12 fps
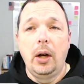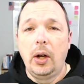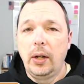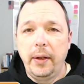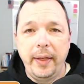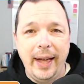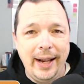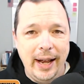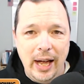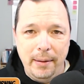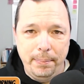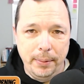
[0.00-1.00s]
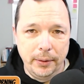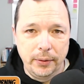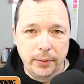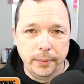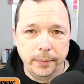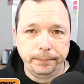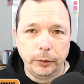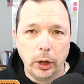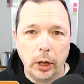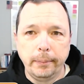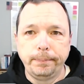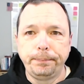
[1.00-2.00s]
All of that happens,
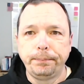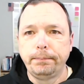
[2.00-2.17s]
right?